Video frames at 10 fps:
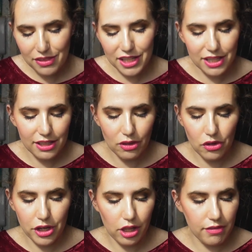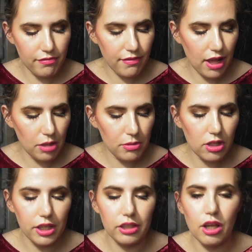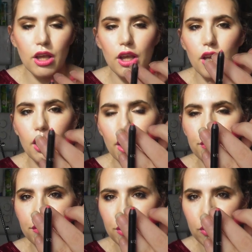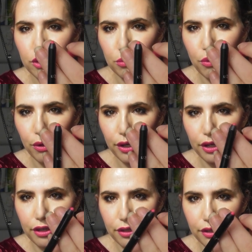the L'Oreal Infallible in Fuchsia War.